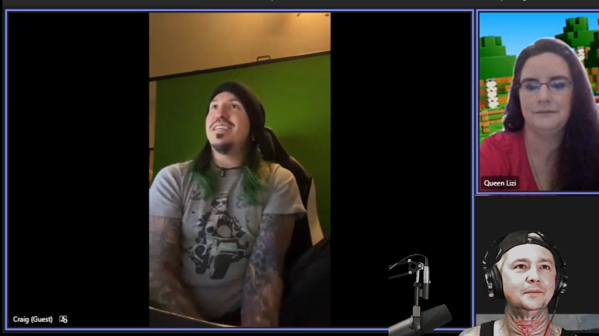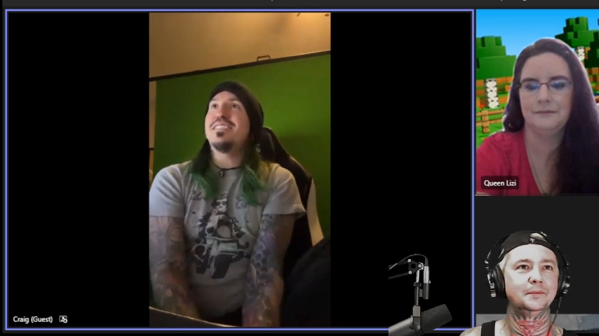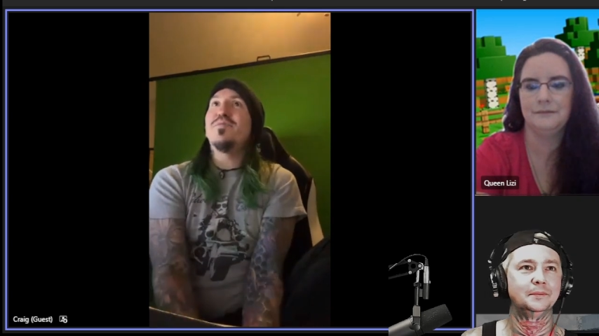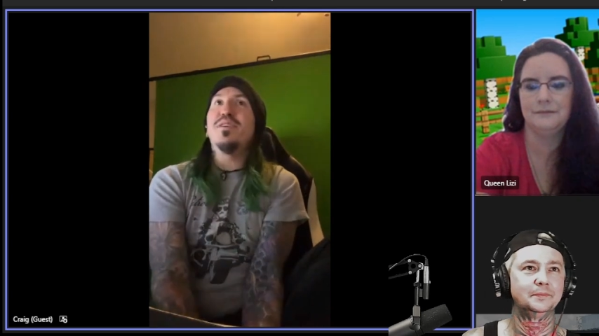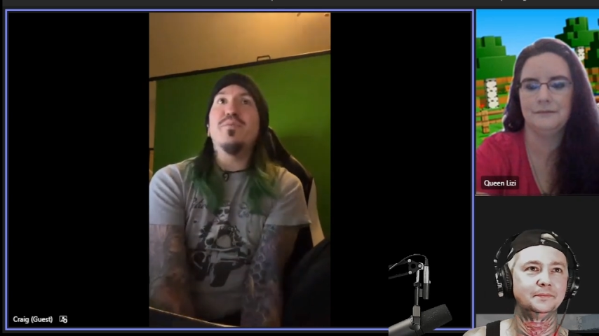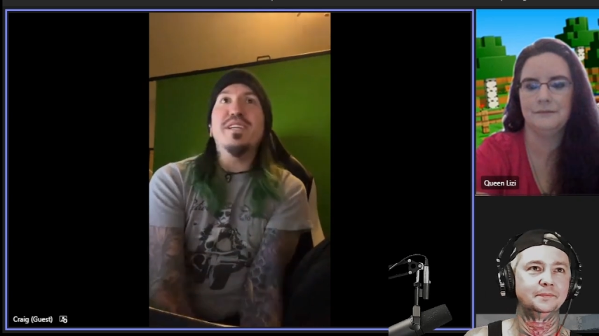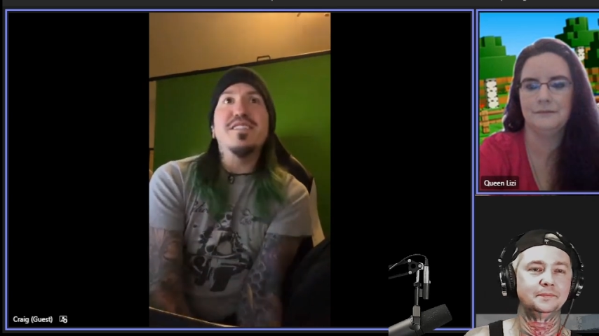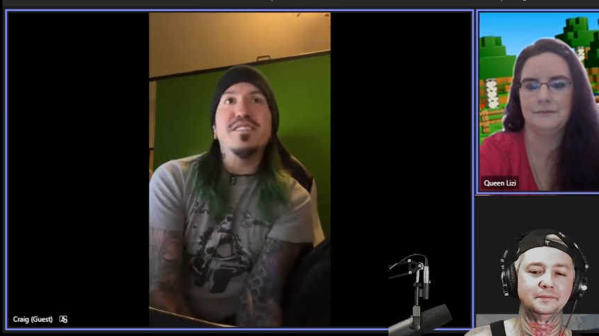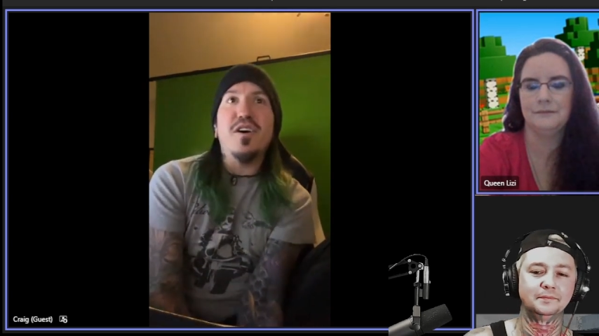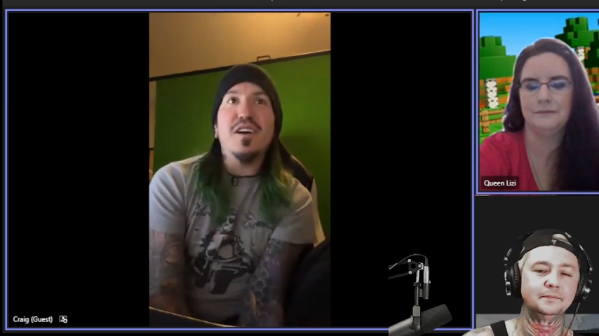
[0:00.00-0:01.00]
Speaker 1: this one we
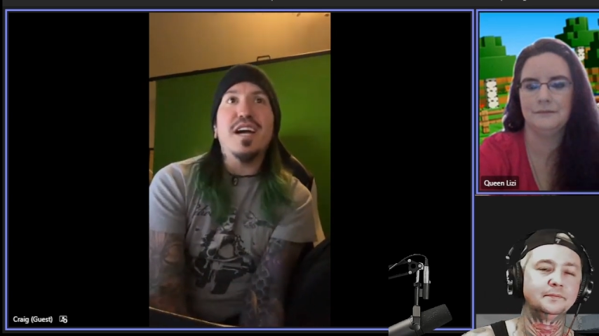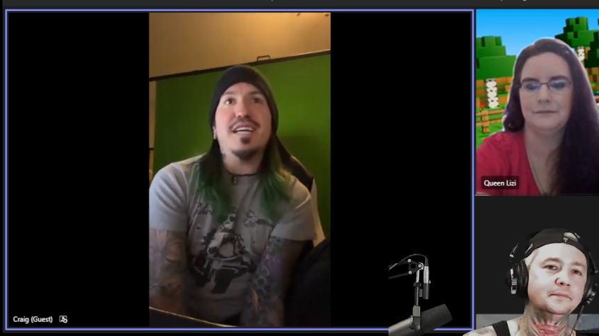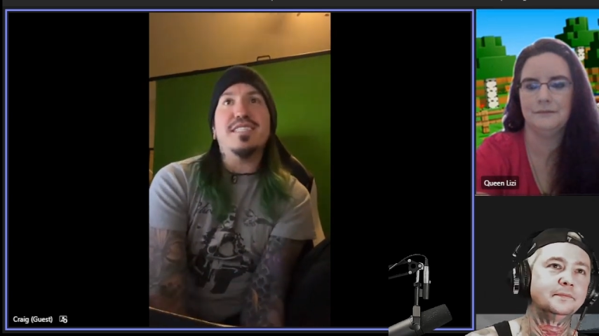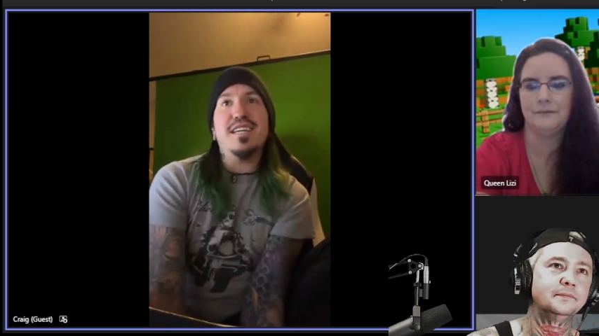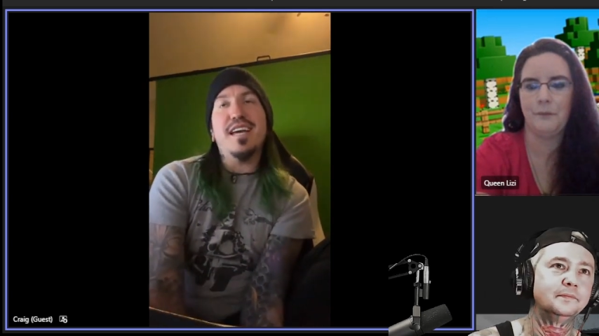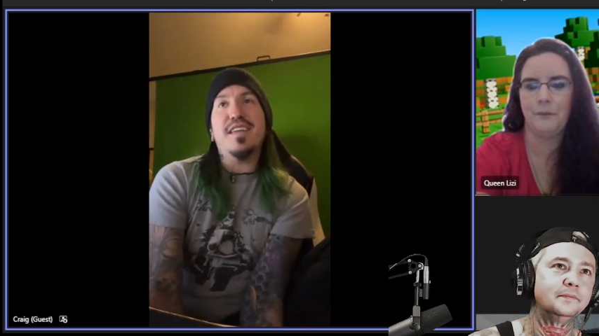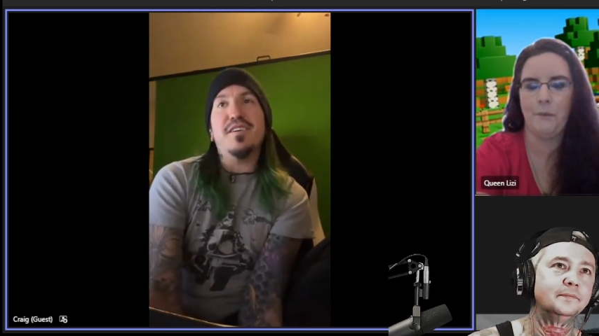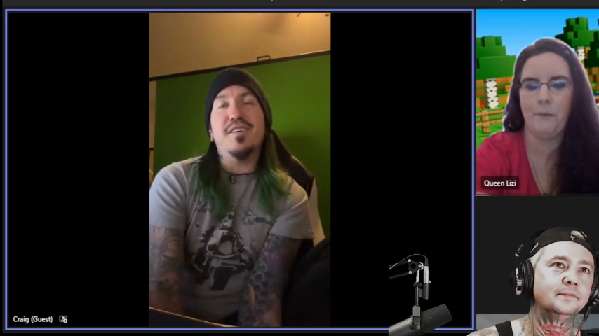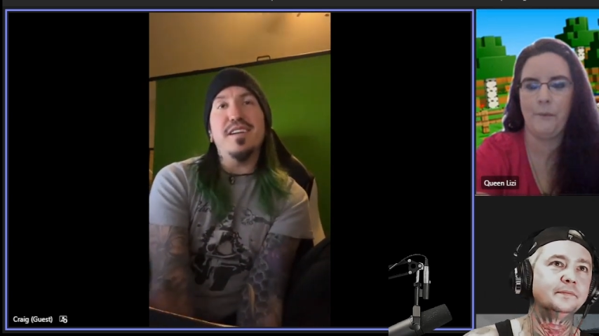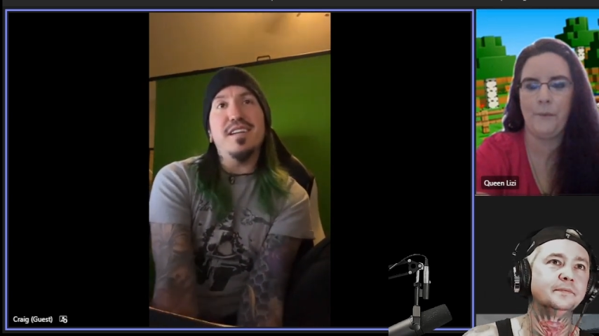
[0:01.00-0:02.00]
just all got
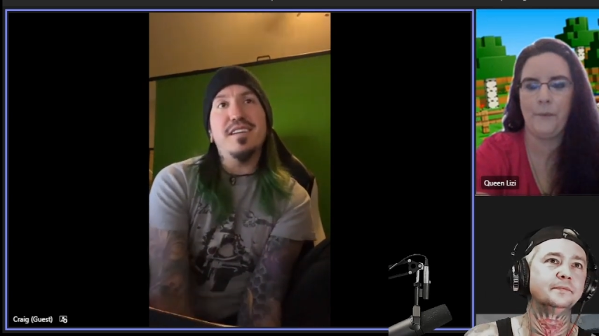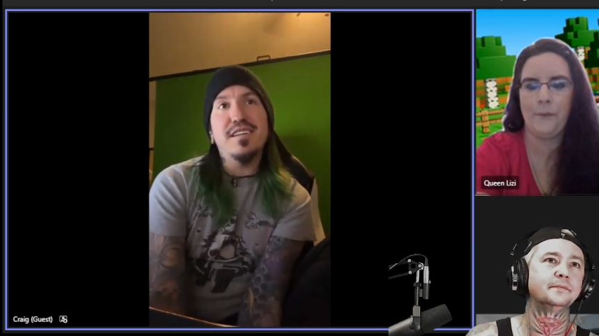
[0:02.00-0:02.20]
together at,